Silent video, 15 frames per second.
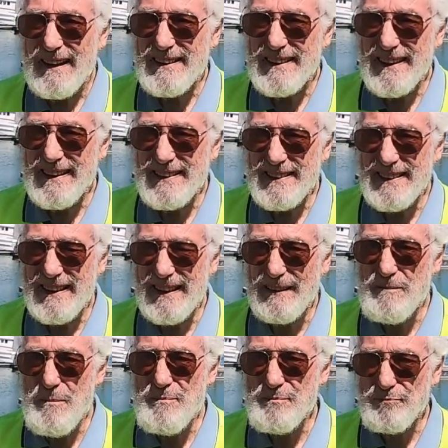But then the
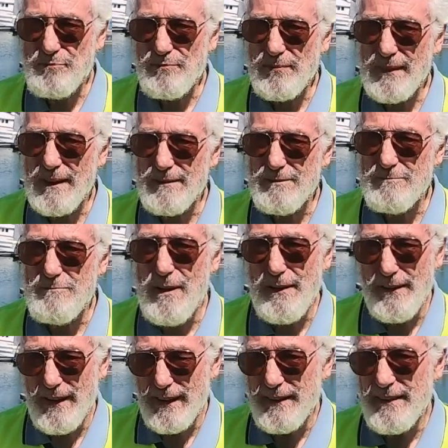
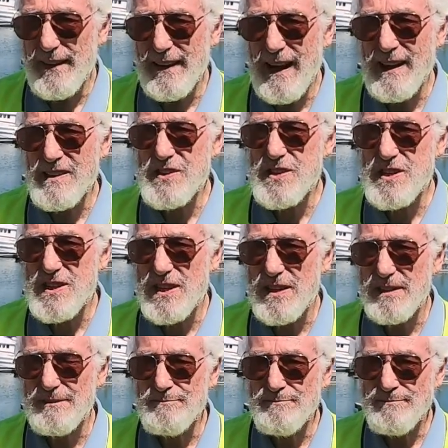last
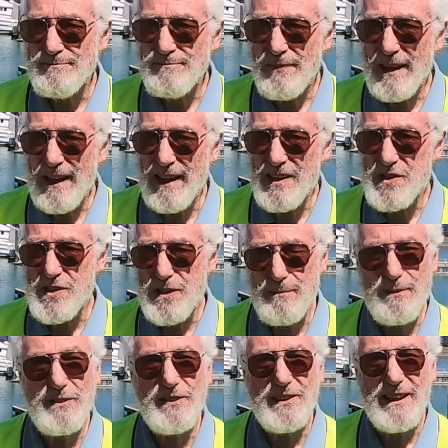year
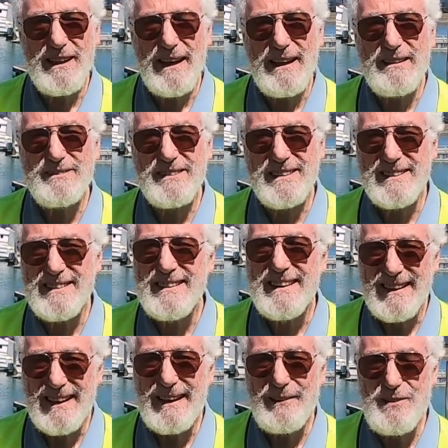before I left,
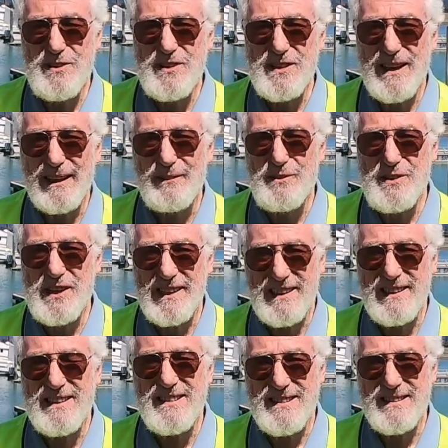I was
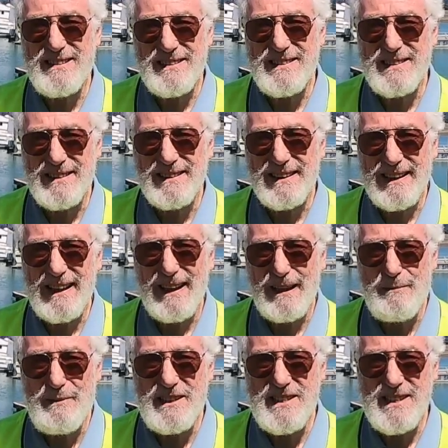keen to
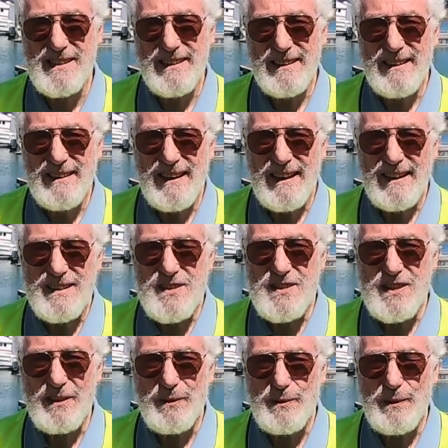climb it.
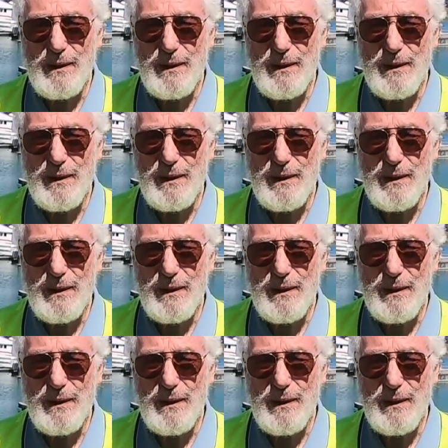So